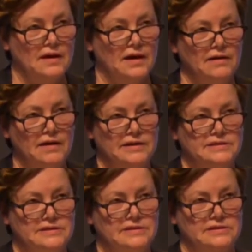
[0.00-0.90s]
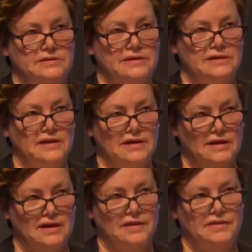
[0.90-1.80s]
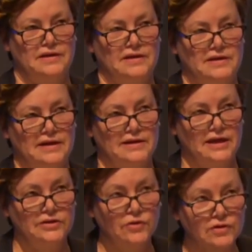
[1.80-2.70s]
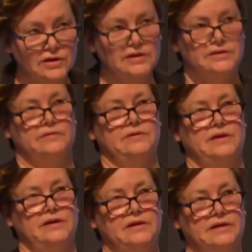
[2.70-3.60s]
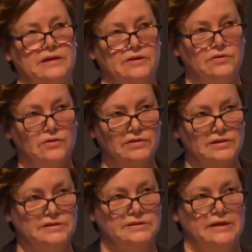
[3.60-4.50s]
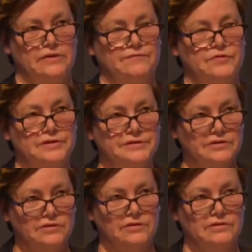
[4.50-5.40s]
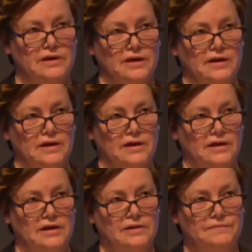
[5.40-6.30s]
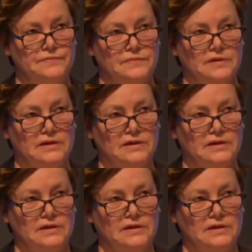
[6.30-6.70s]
I, it's I think, and, and Nora, uh, Nora Sternfeld in her um,